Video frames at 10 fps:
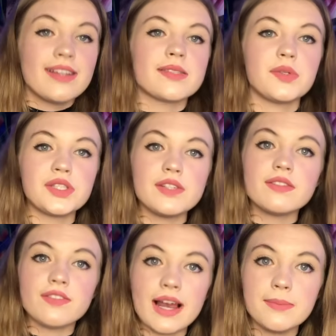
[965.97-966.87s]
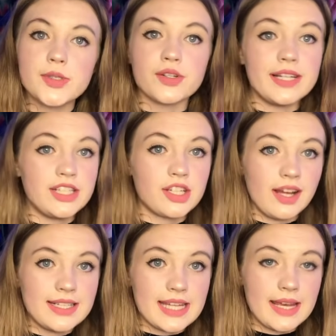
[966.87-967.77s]
So once you've developed your initial
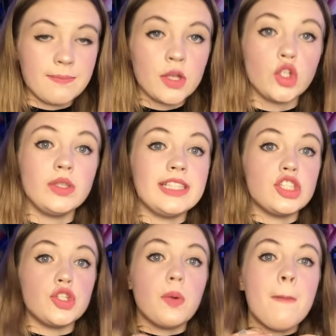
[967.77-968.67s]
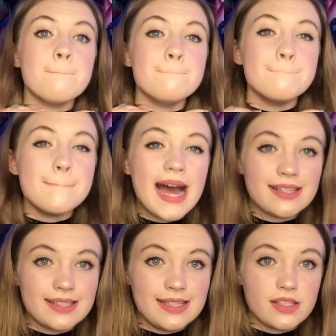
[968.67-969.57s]
idea, you need to do
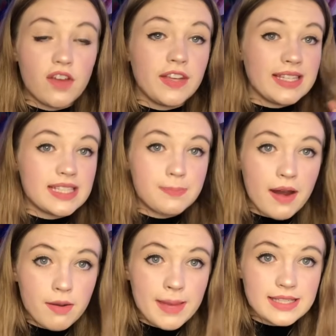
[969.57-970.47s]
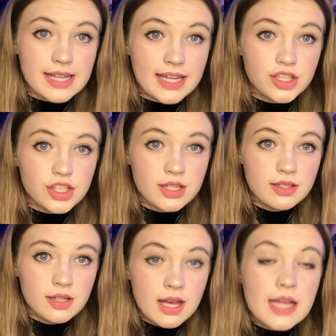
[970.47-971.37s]
masses of experimentation,
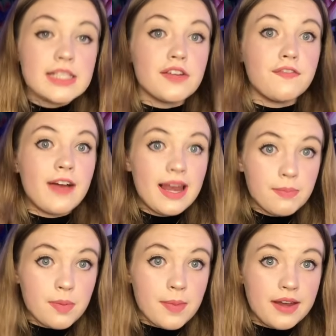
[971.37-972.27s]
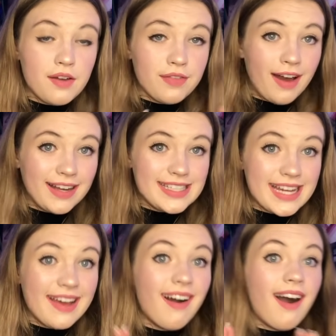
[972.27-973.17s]
development of that
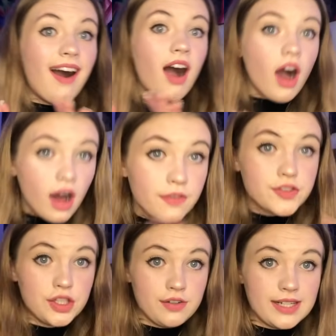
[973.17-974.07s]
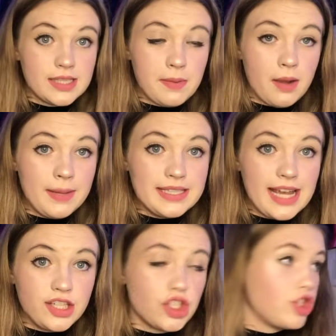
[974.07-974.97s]
idea after your
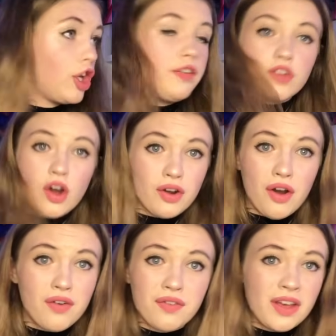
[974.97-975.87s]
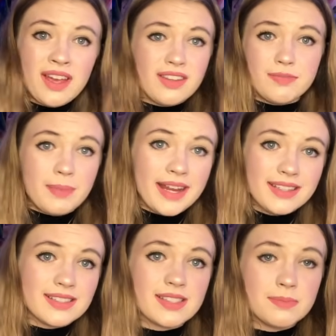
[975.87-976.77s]
experimentation. So you've gone off, you've
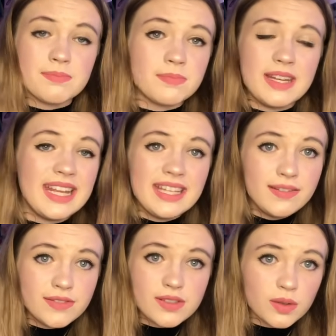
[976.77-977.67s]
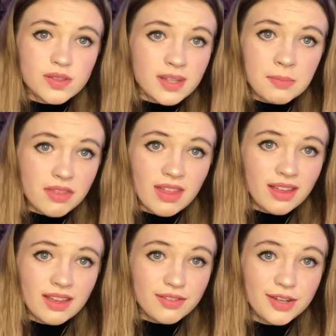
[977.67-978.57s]
painted some leaves or
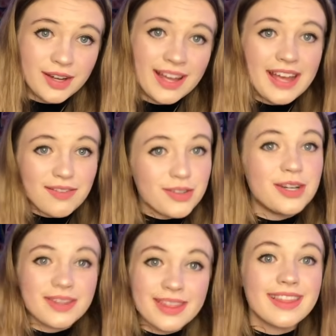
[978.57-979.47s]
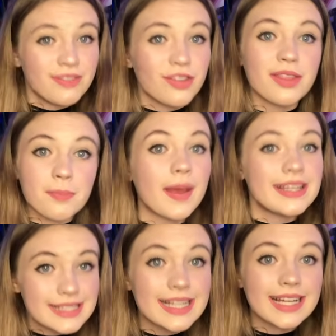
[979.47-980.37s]
something. If you're the
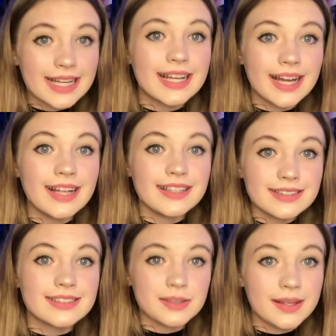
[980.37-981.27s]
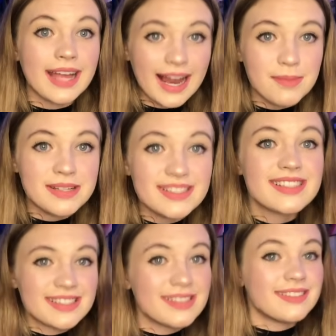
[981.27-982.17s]
basic girl doing
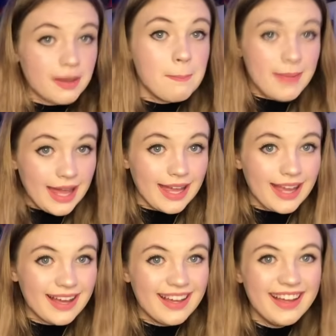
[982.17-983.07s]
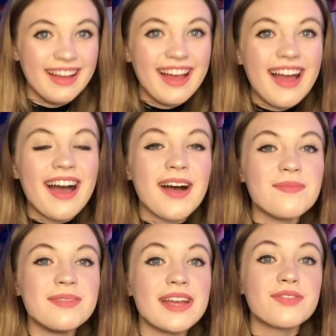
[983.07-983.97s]
elements, me,
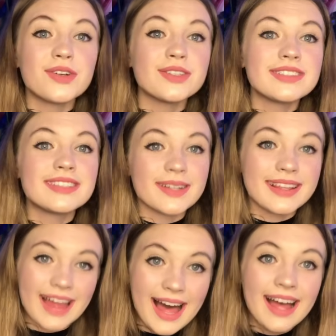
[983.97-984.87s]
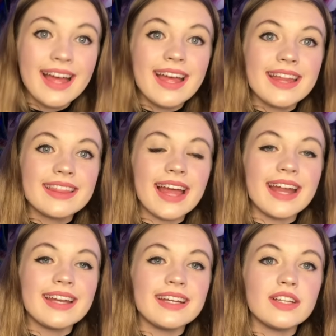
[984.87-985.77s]
if you're doing that,
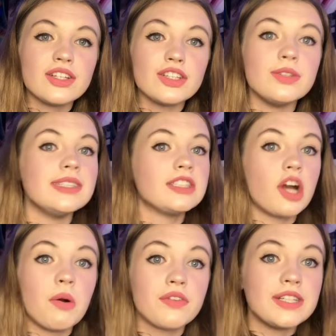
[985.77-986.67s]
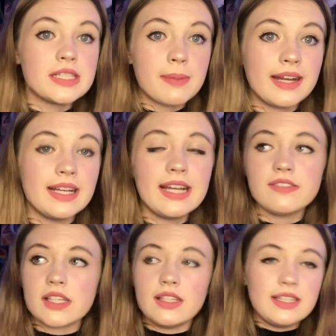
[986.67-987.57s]
then you need to go off, you need to paint your
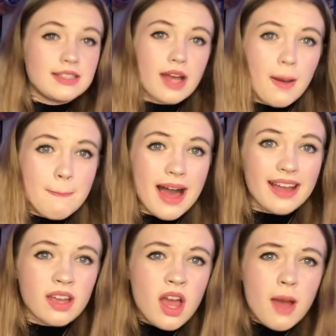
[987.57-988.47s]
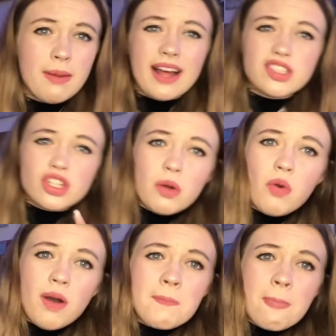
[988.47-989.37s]
leaves, and you need to come back and be like, do you know
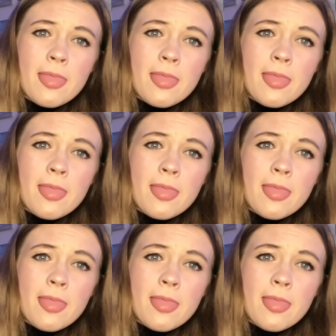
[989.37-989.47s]
what?